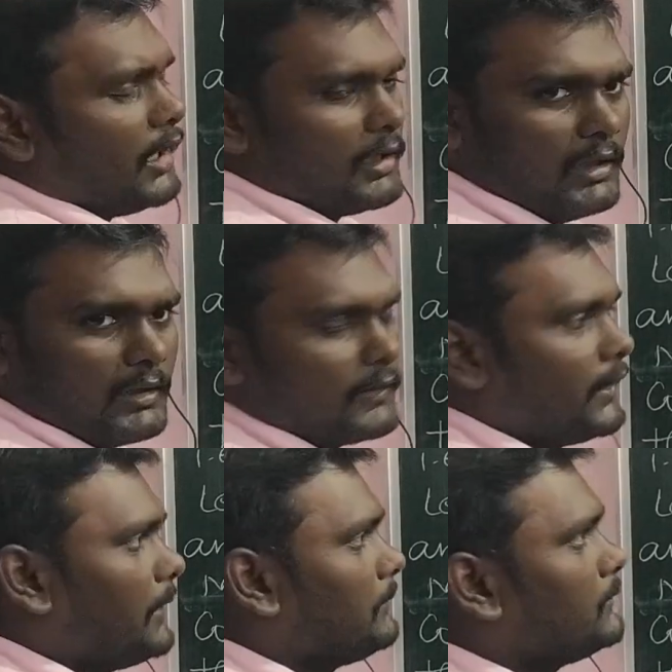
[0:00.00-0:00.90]
R, let us
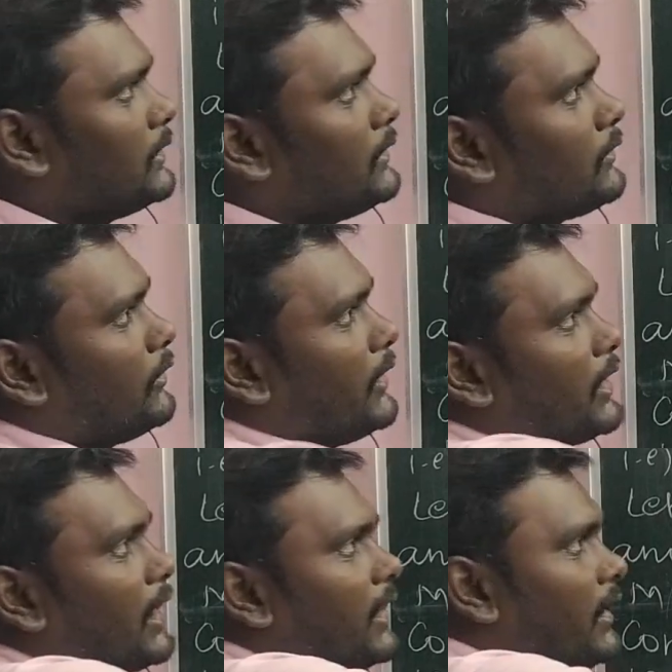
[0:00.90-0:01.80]
say. So we
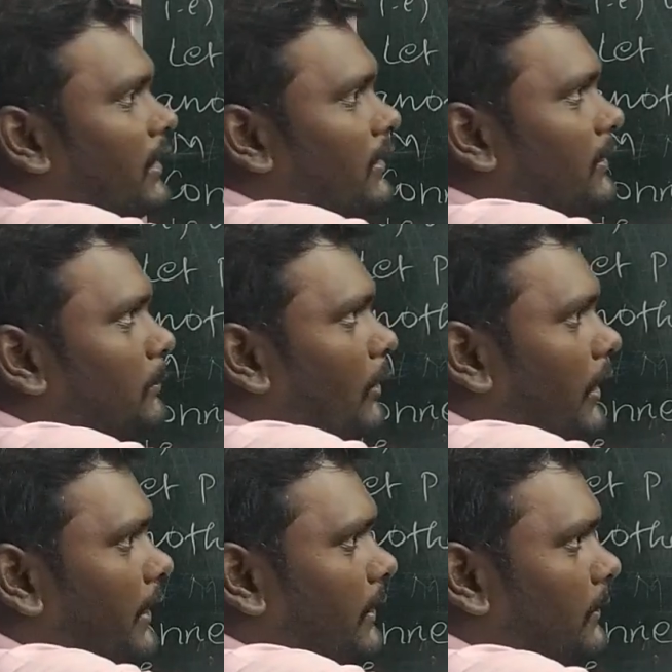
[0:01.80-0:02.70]
are connecting this
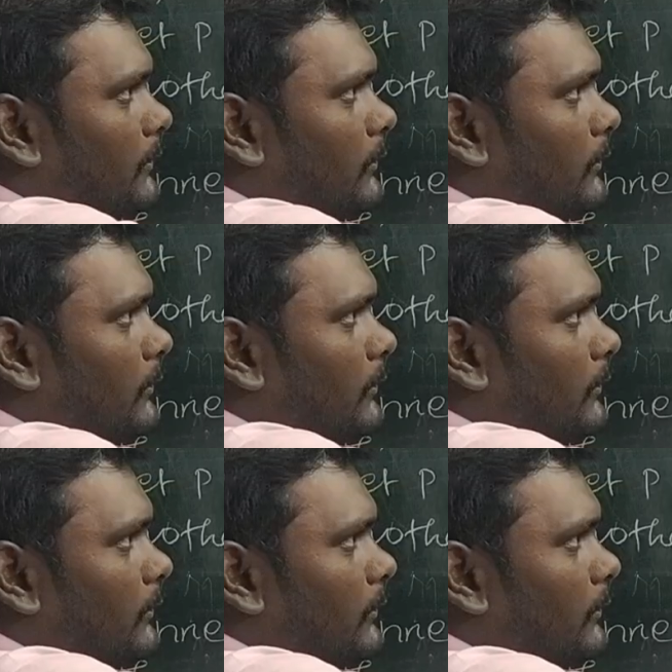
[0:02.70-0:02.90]
point